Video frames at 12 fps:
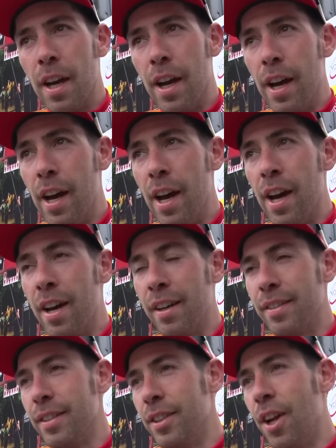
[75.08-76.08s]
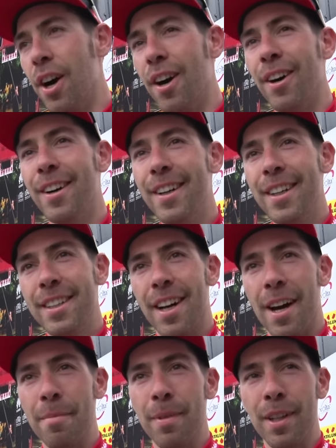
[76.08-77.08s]
No,
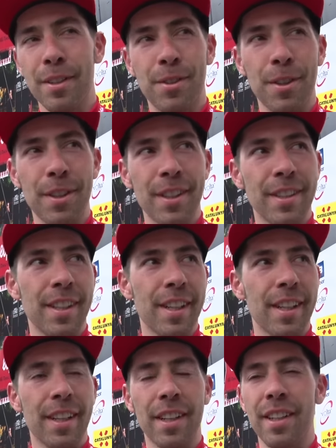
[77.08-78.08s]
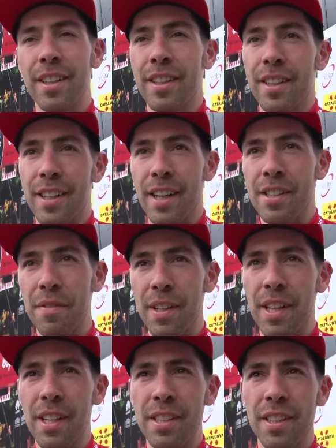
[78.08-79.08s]
I'm third in the
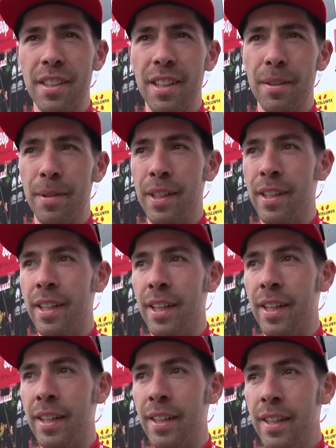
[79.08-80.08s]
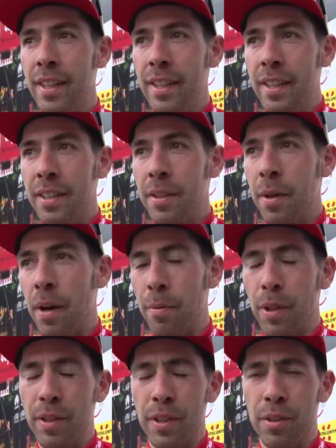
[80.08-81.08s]
classification now, and I
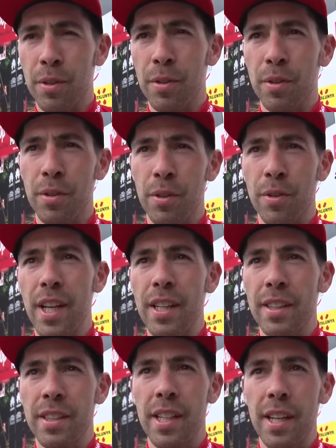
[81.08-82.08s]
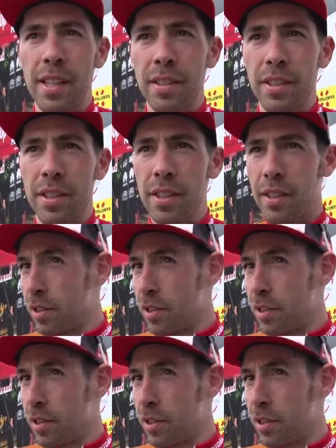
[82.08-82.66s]
wanted to take the seconds,